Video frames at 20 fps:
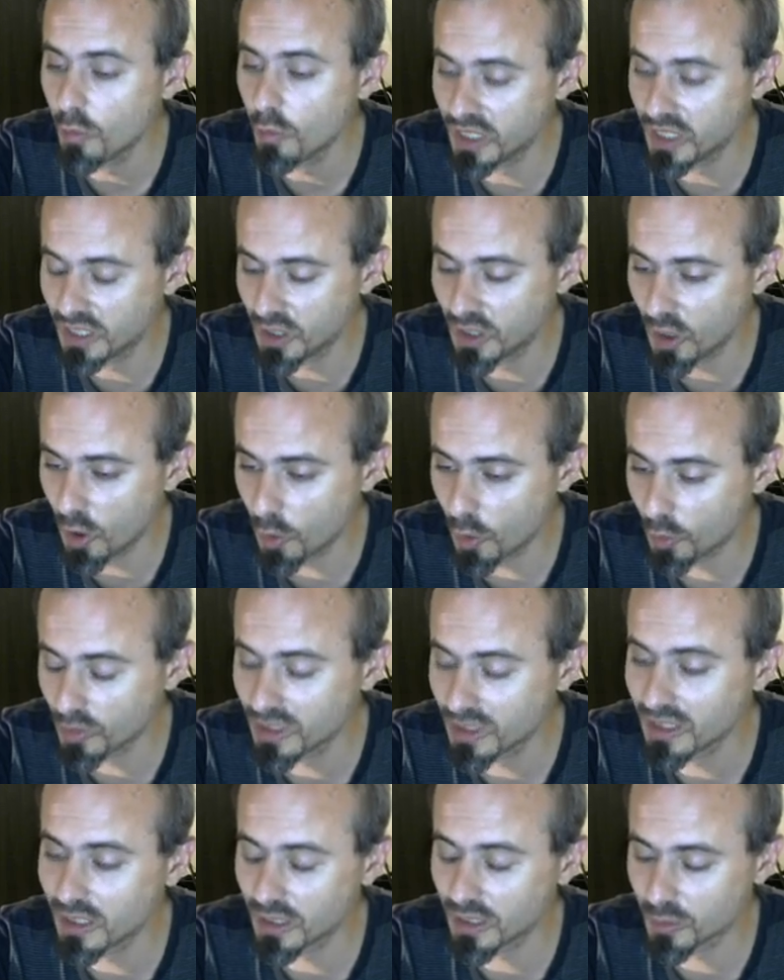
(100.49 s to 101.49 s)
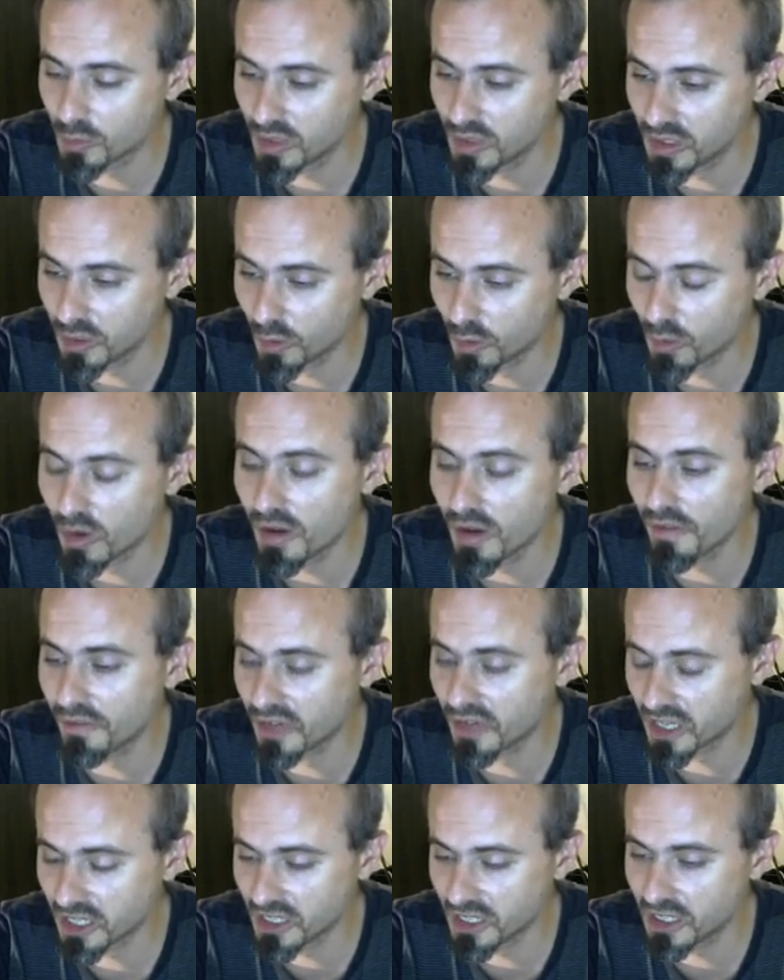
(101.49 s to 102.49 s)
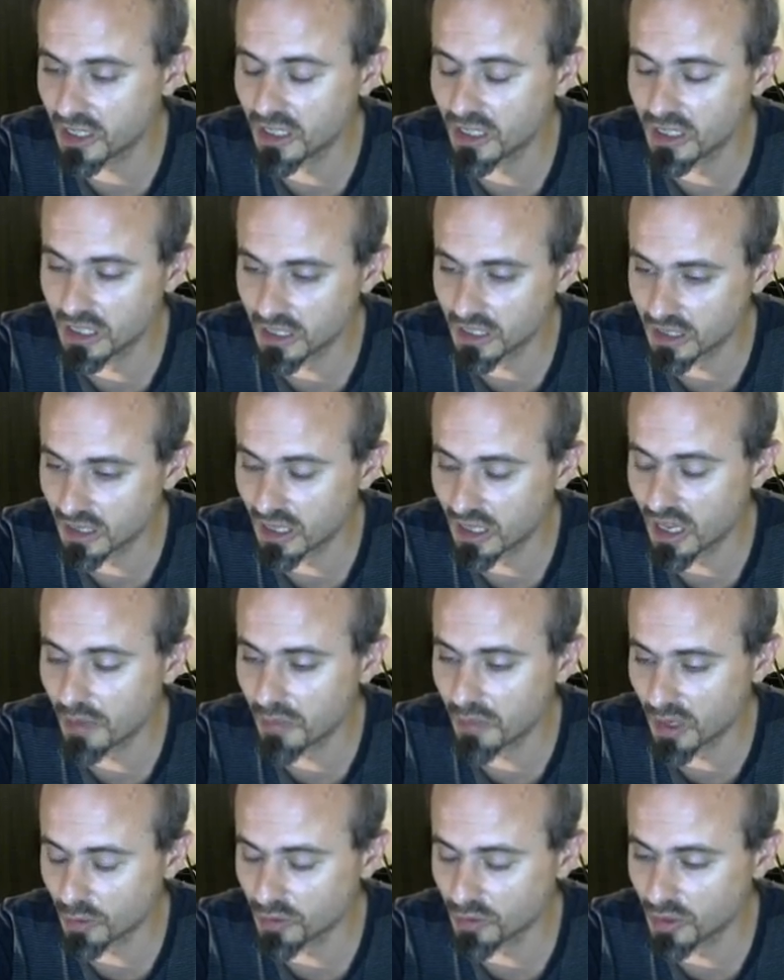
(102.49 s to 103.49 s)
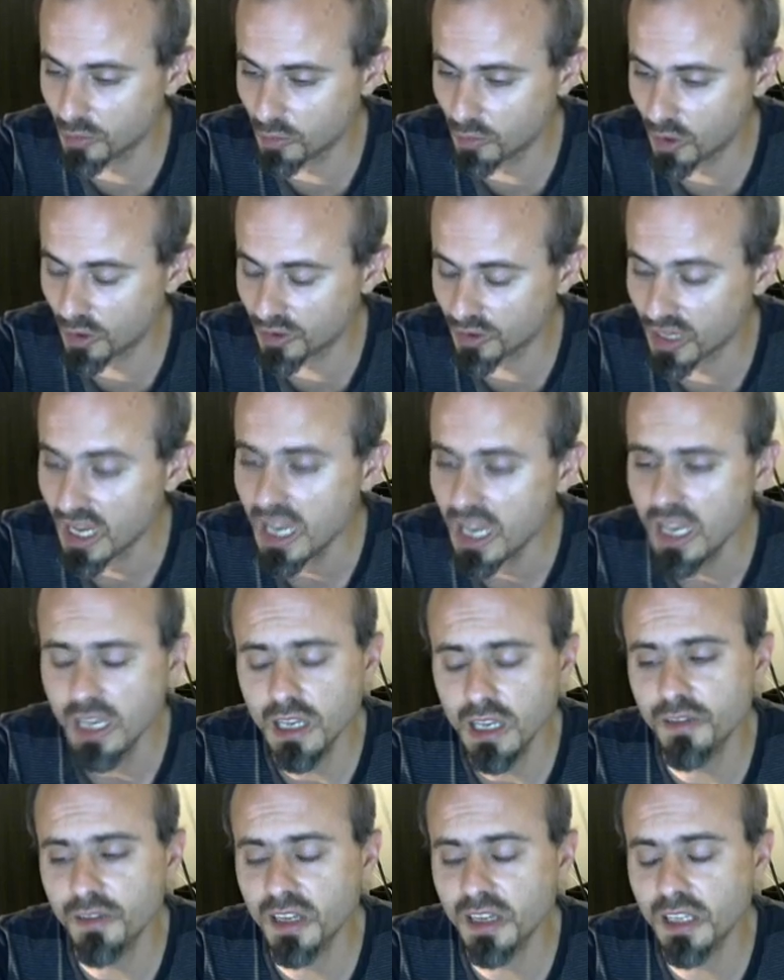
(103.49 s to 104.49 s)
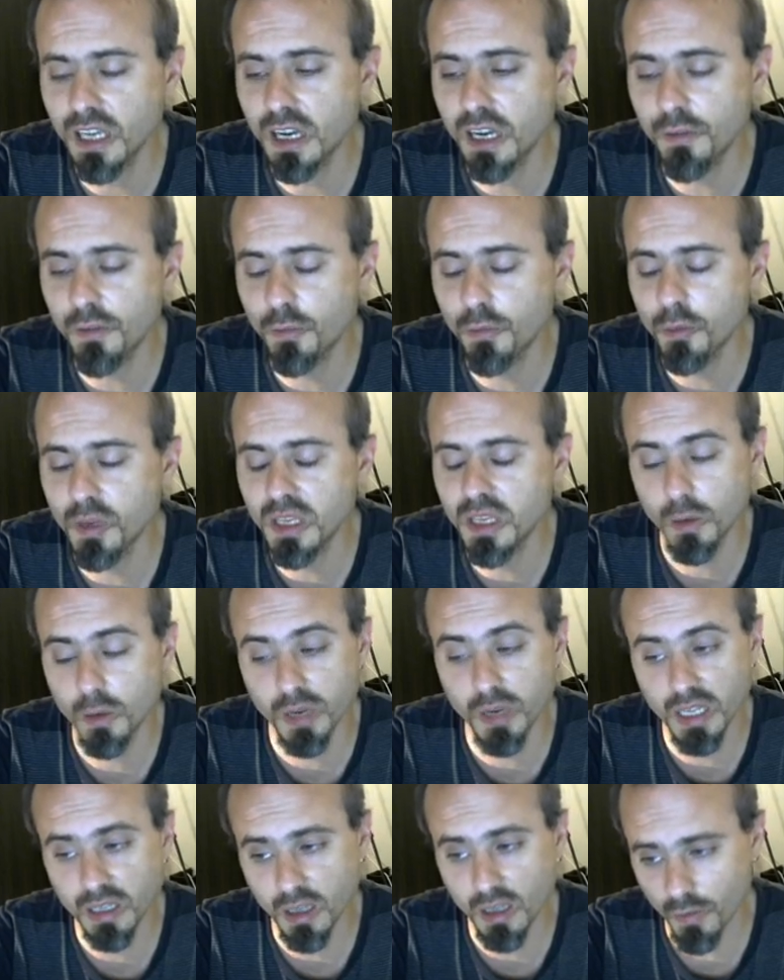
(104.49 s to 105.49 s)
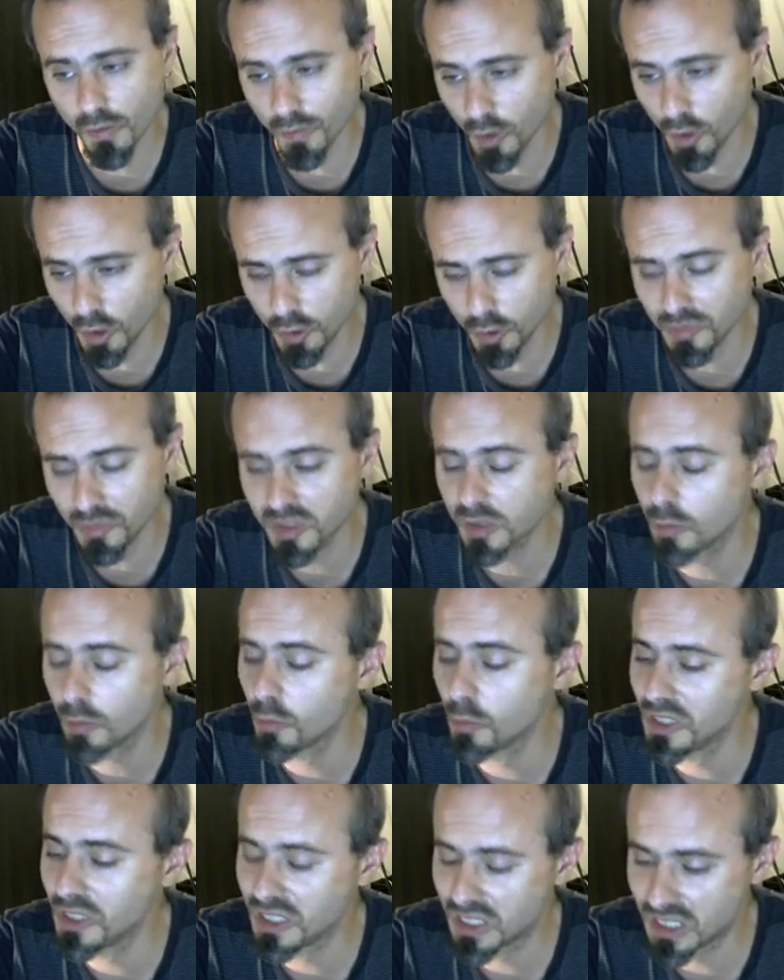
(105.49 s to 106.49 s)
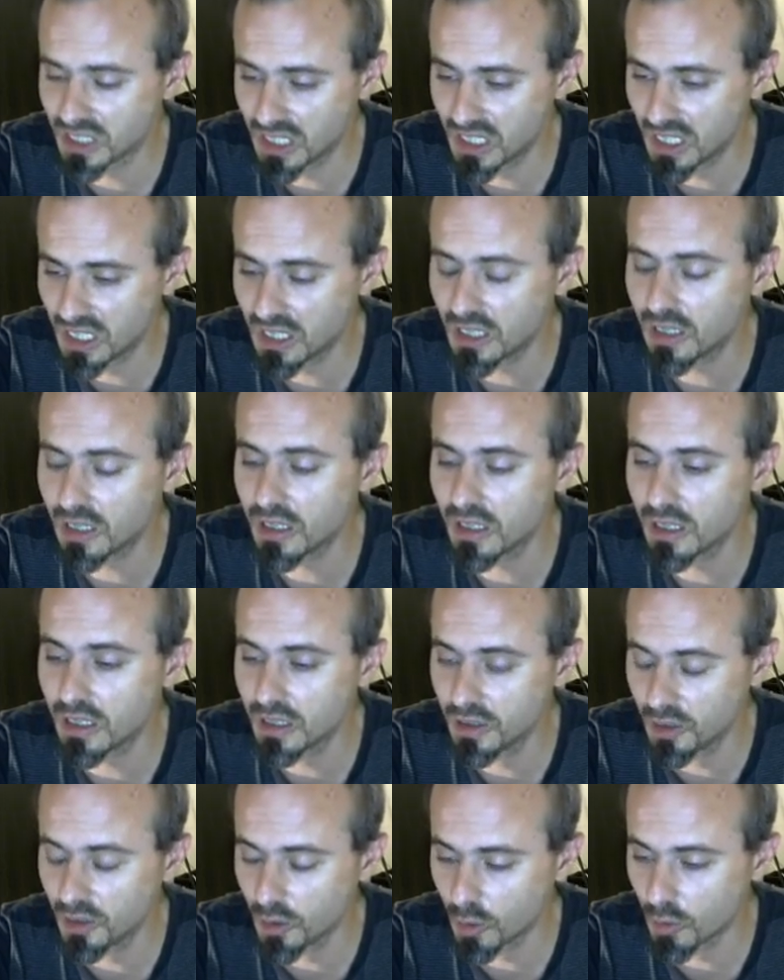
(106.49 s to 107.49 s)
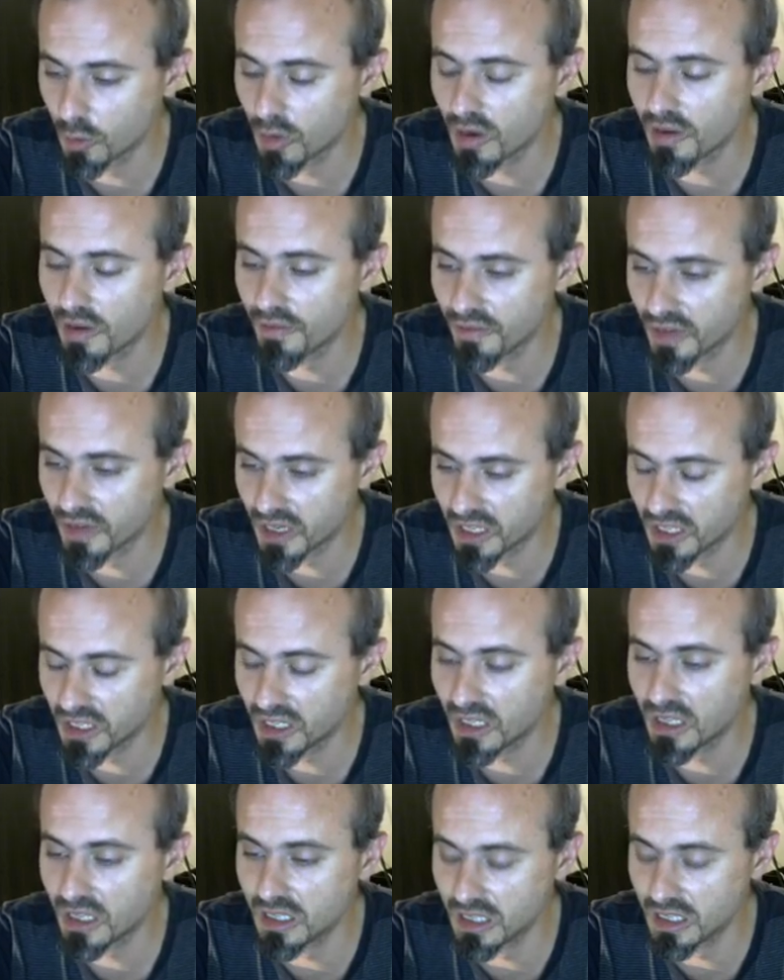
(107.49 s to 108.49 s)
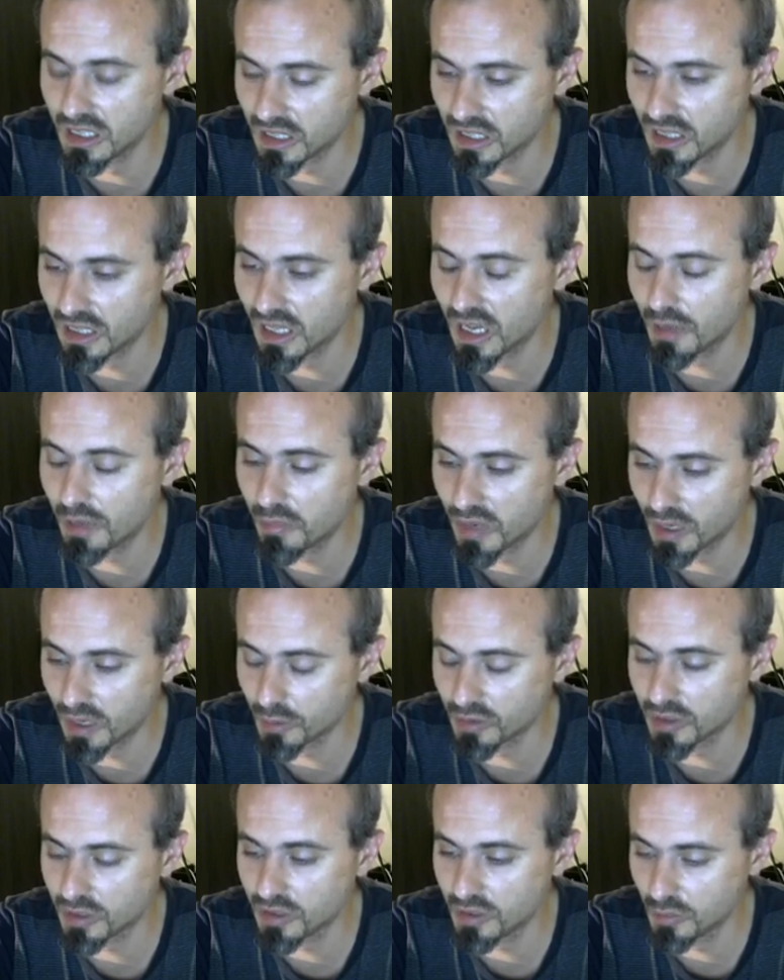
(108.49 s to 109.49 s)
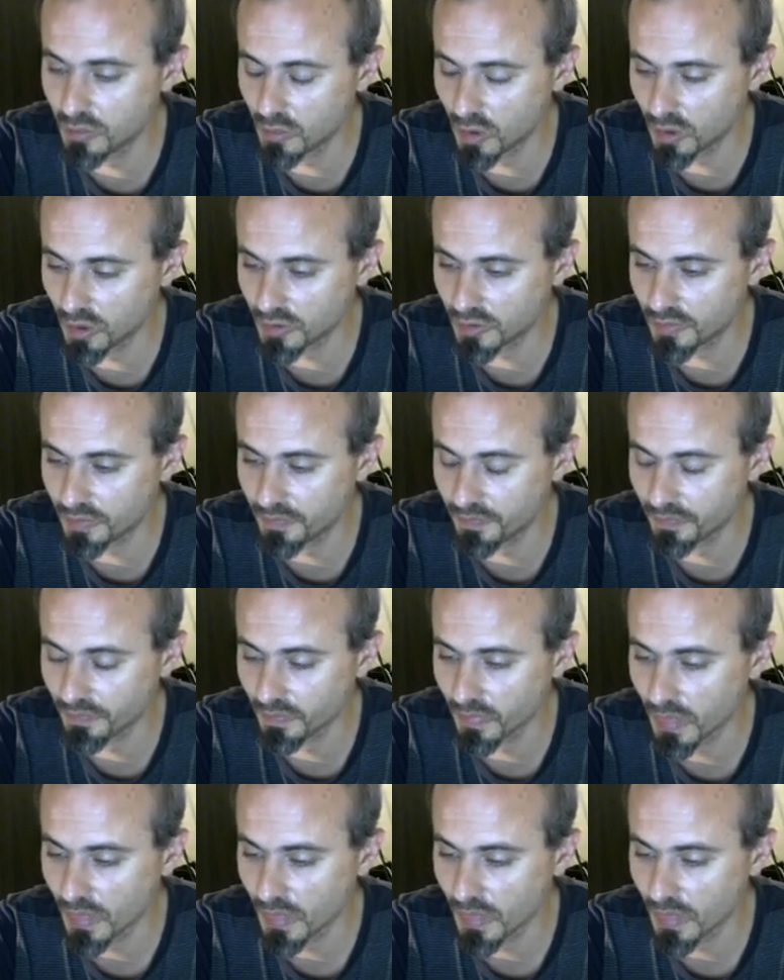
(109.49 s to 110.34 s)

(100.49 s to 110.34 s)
We know that we know very little about the world. Even if we read volumes, we still know very little about the world.